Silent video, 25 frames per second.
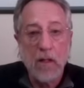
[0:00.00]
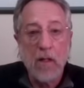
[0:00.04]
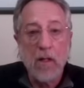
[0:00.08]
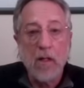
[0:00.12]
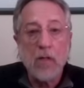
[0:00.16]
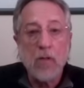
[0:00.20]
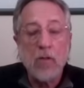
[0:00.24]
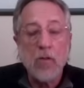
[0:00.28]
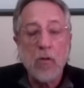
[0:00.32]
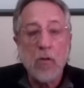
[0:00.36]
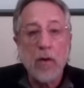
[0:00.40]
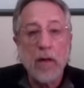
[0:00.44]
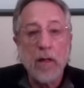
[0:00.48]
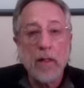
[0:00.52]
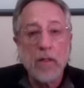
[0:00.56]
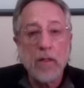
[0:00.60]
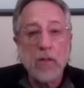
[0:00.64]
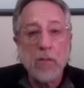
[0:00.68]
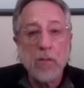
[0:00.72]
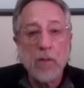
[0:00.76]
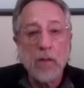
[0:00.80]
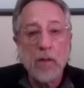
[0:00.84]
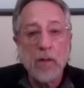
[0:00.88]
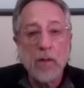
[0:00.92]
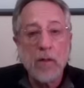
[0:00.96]
So I
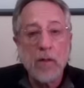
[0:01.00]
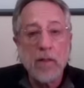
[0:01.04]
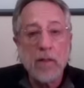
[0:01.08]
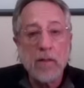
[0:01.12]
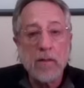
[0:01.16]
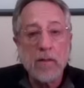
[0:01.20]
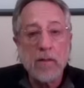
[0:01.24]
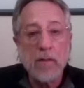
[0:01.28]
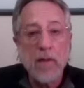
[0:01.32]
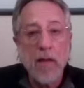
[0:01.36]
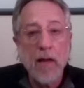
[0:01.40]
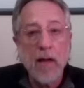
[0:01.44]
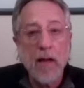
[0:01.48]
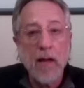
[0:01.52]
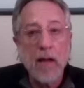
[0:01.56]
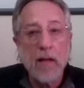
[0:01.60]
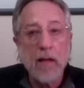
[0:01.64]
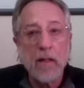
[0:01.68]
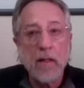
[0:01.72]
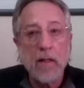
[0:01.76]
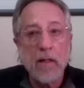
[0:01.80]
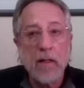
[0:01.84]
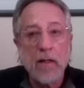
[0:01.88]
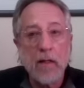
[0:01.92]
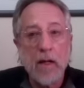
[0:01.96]
experienced
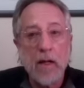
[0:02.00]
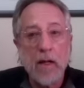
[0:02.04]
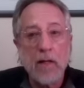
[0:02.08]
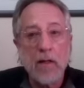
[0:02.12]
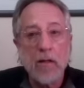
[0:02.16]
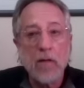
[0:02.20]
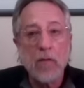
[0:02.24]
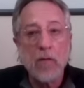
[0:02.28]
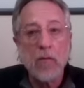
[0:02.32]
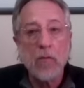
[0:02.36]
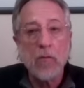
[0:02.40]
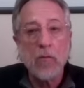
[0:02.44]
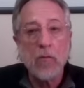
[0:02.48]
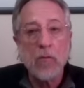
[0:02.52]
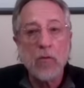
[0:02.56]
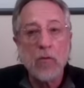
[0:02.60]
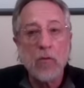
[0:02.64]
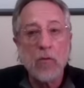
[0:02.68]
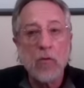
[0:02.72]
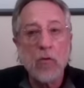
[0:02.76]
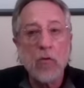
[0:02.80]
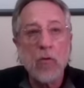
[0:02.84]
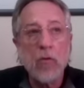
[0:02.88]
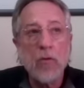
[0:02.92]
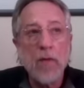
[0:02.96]
that, and I
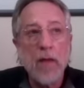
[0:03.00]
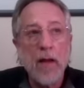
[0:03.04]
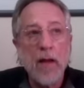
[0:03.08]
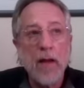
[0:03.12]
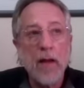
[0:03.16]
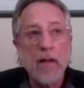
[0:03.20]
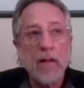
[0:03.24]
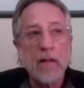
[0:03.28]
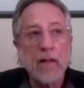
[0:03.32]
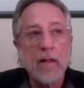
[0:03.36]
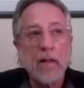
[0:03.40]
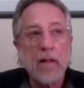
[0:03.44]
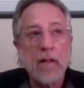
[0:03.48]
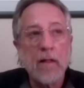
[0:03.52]
knew that